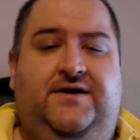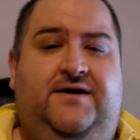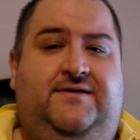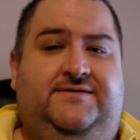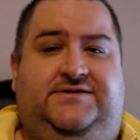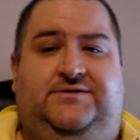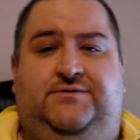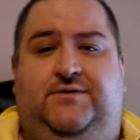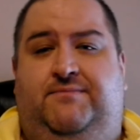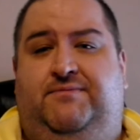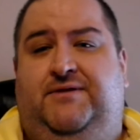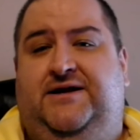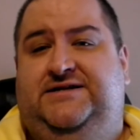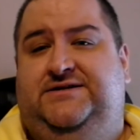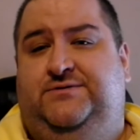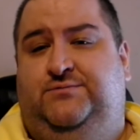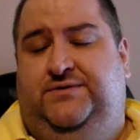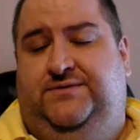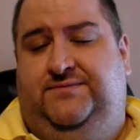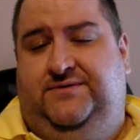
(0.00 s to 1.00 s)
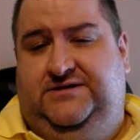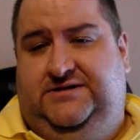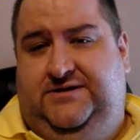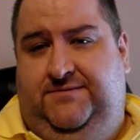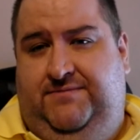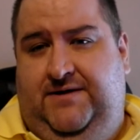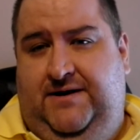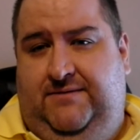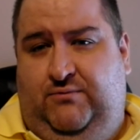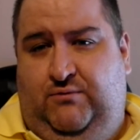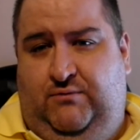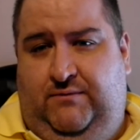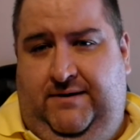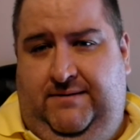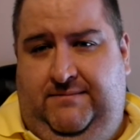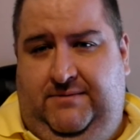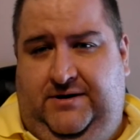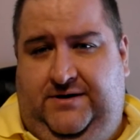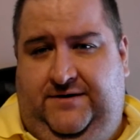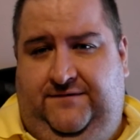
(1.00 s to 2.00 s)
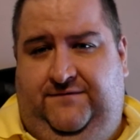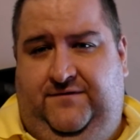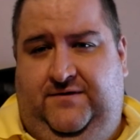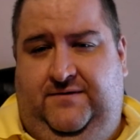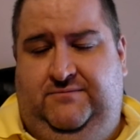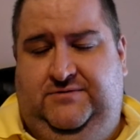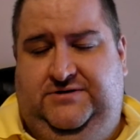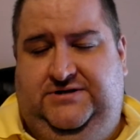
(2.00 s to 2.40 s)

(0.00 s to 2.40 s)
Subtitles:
I was going to replace it with the most compatible RAM I can find,